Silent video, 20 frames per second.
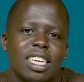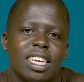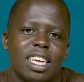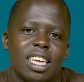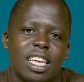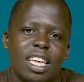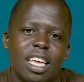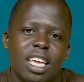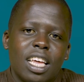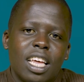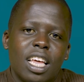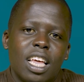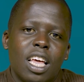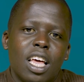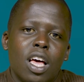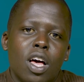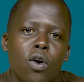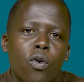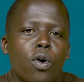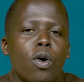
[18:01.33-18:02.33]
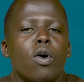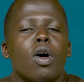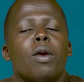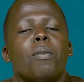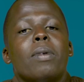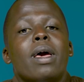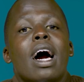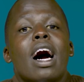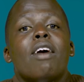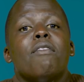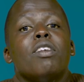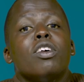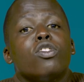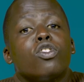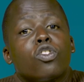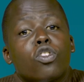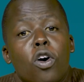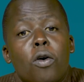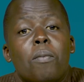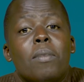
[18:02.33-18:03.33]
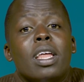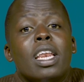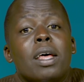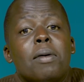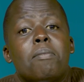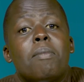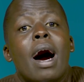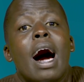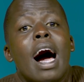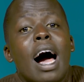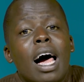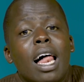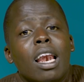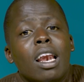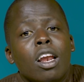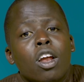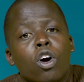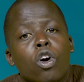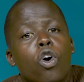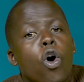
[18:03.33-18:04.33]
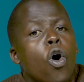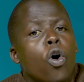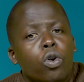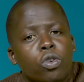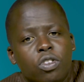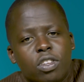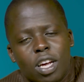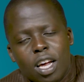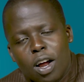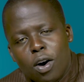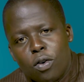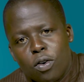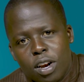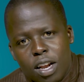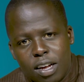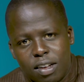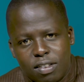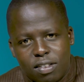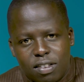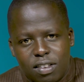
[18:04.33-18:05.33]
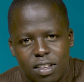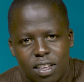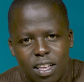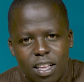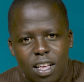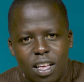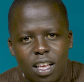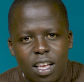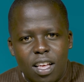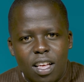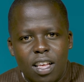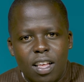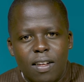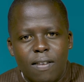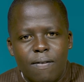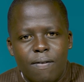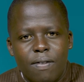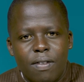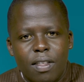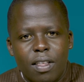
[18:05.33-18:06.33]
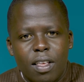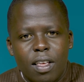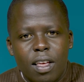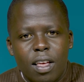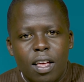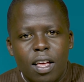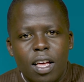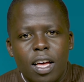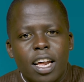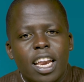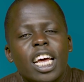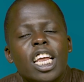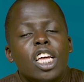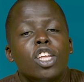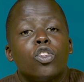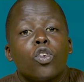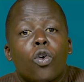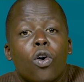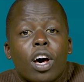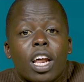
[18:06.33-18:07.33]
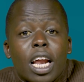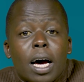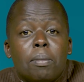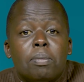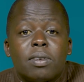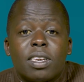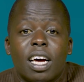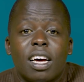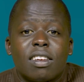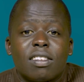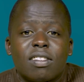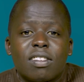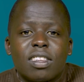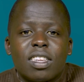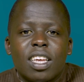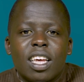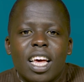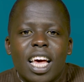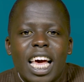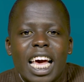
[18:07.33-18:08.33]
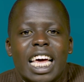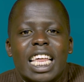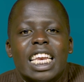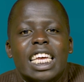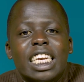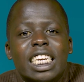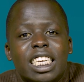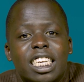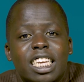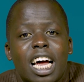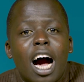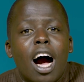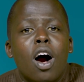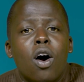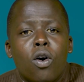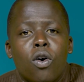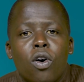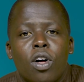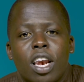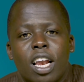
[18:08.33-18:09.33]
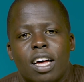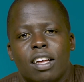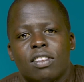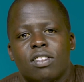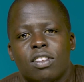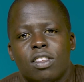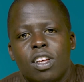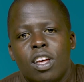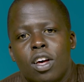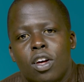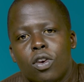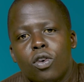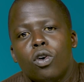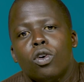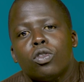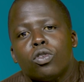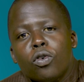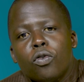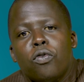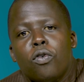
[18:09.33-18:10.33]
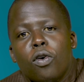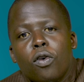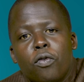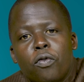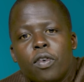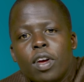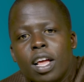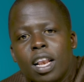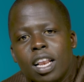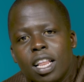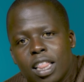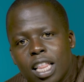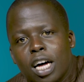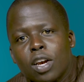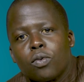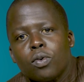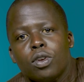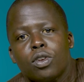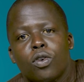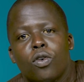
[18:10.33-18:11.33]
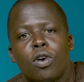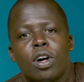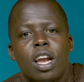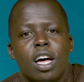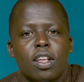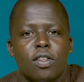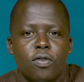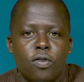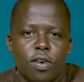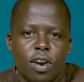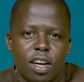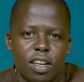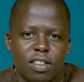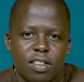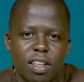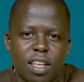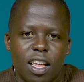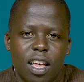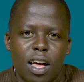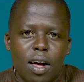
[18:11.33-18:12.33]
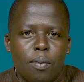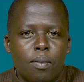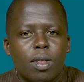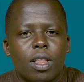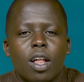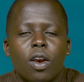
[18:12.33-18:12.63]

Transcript: Yeah. We will be having so many Baal gods around us ready to corrupt us and entangle us, not to fulfill that which God has for us. Mm.